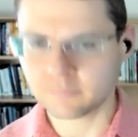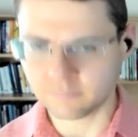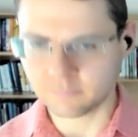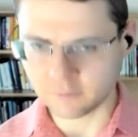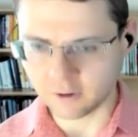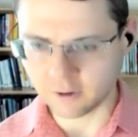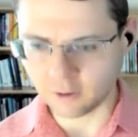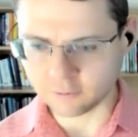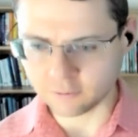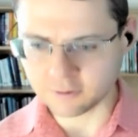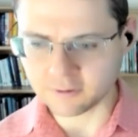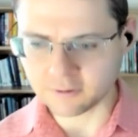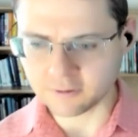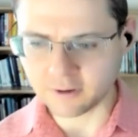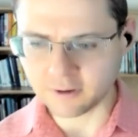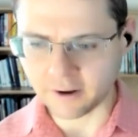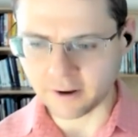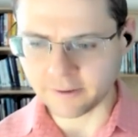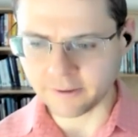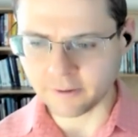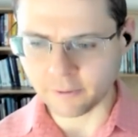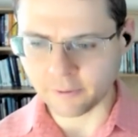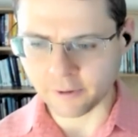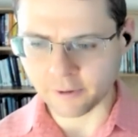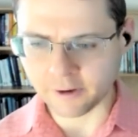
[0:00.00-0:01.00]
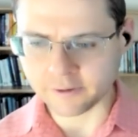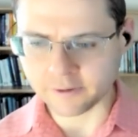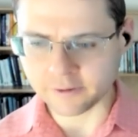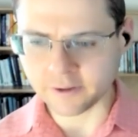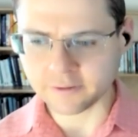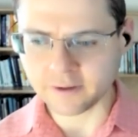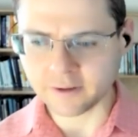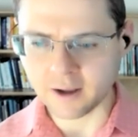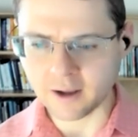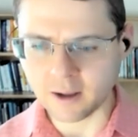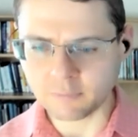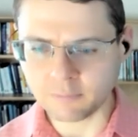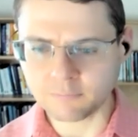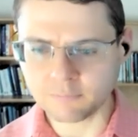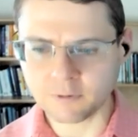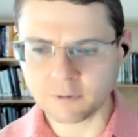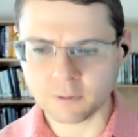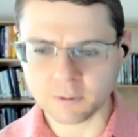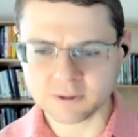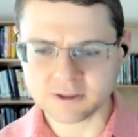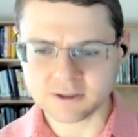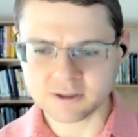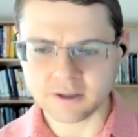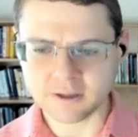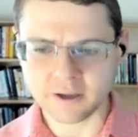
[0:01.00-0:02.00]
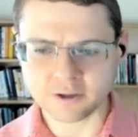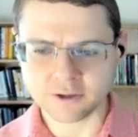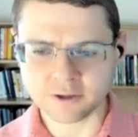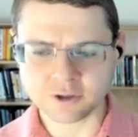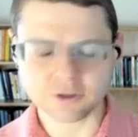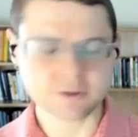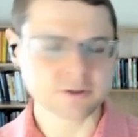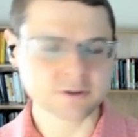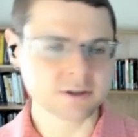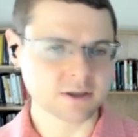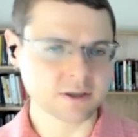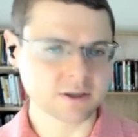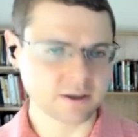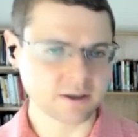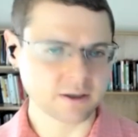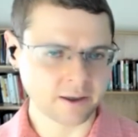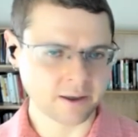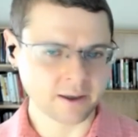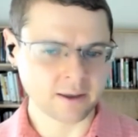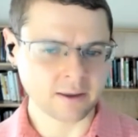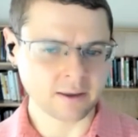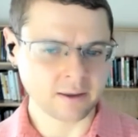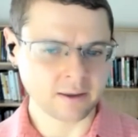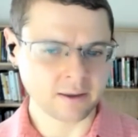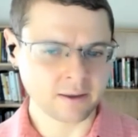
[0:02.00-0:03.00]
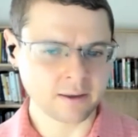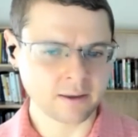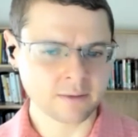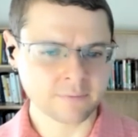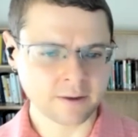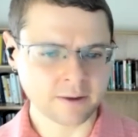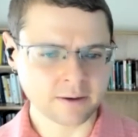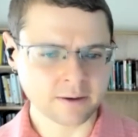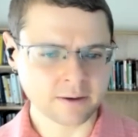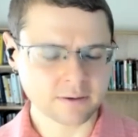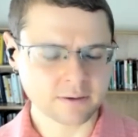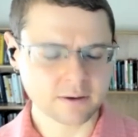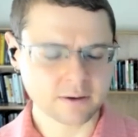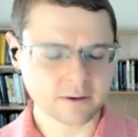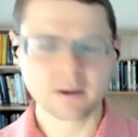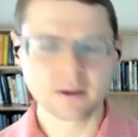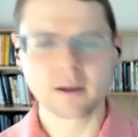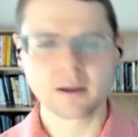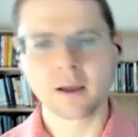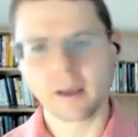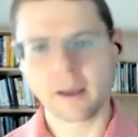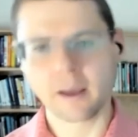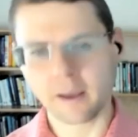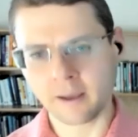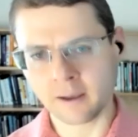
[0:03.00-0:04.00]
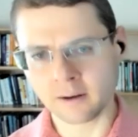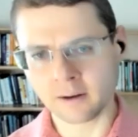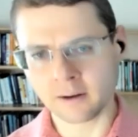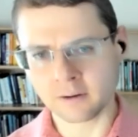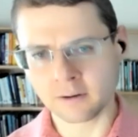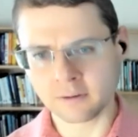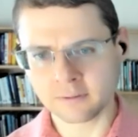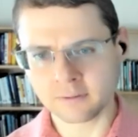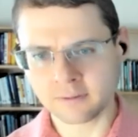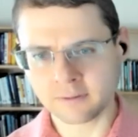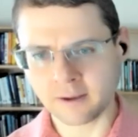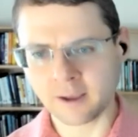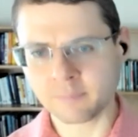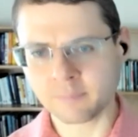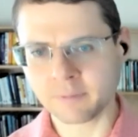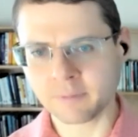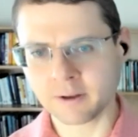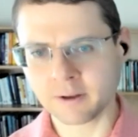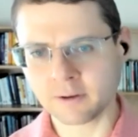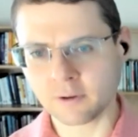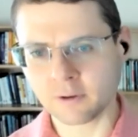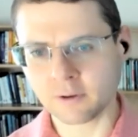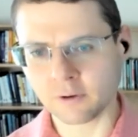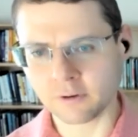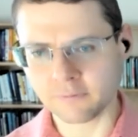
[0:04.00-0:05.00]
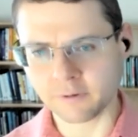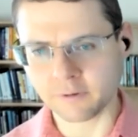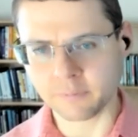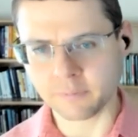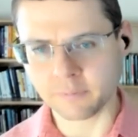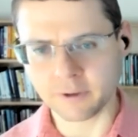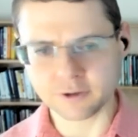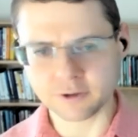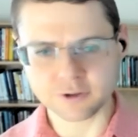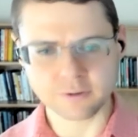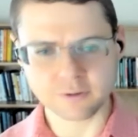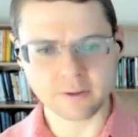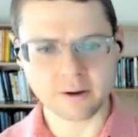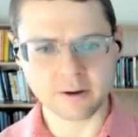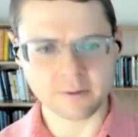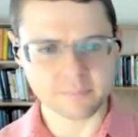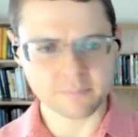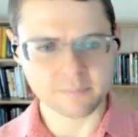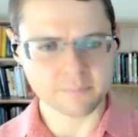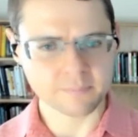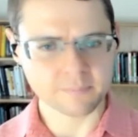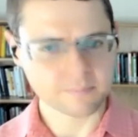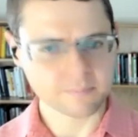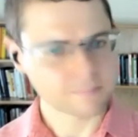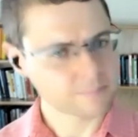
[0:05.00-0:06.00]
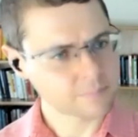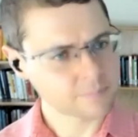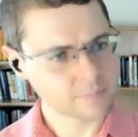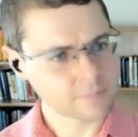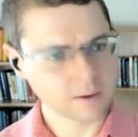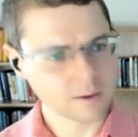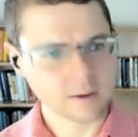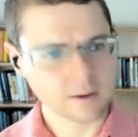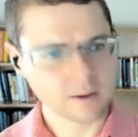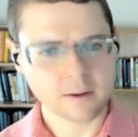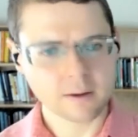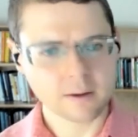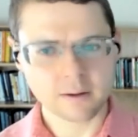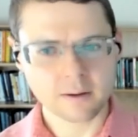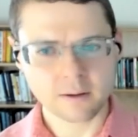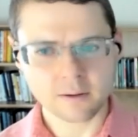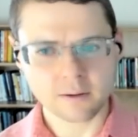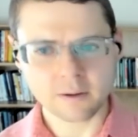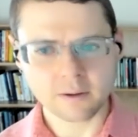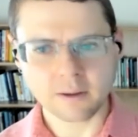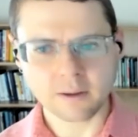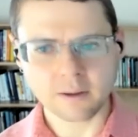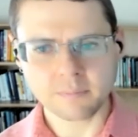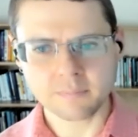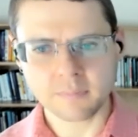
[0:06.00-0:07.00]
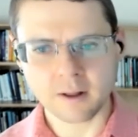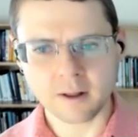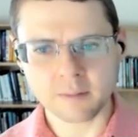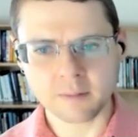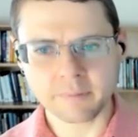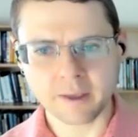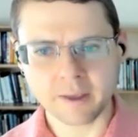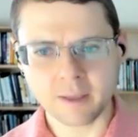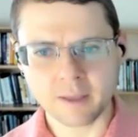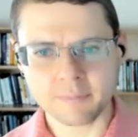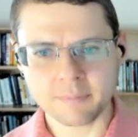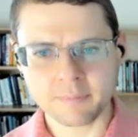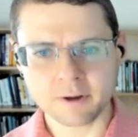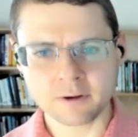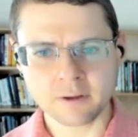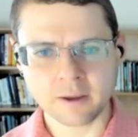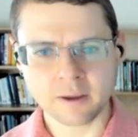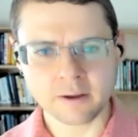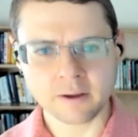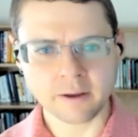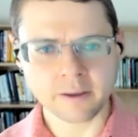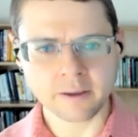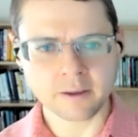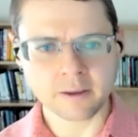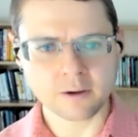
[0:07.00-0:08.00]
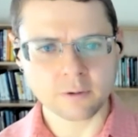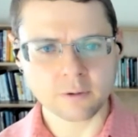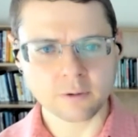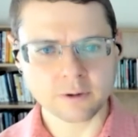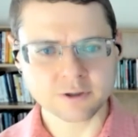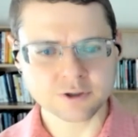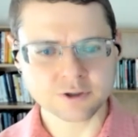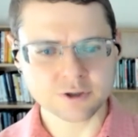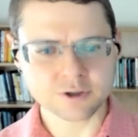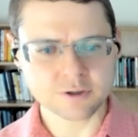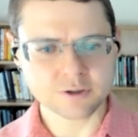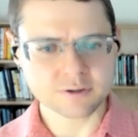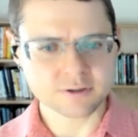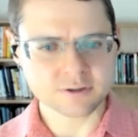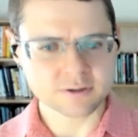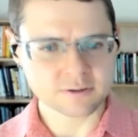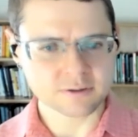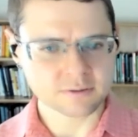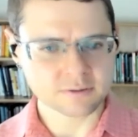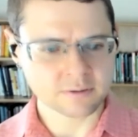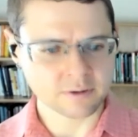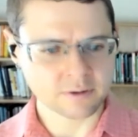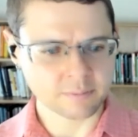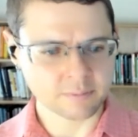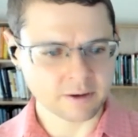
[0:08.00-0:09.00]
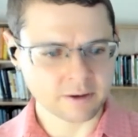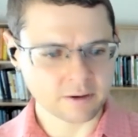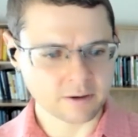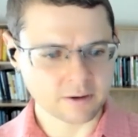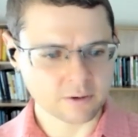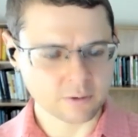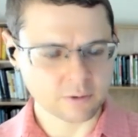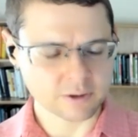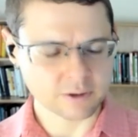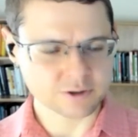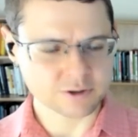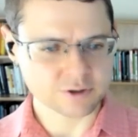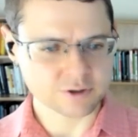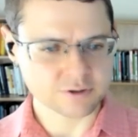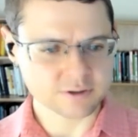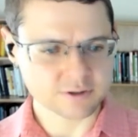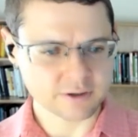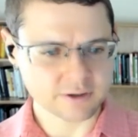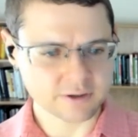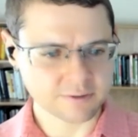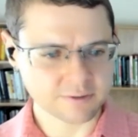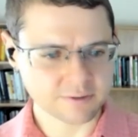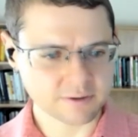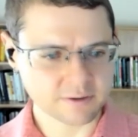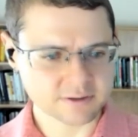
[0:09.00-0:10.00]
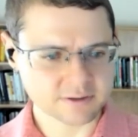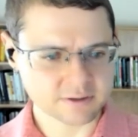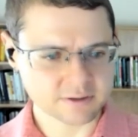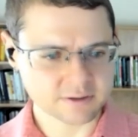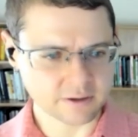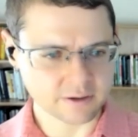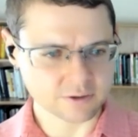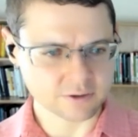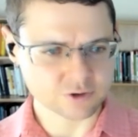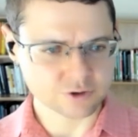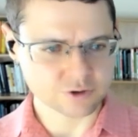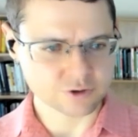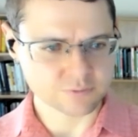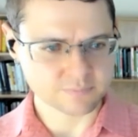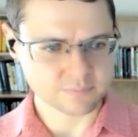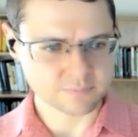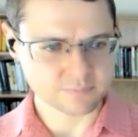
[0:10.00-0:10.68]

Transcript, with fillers: go to tinyurl.com forward slash DAE event and type in your information there. Okay, I'll be happy to take any questions, remaining questions at this stage.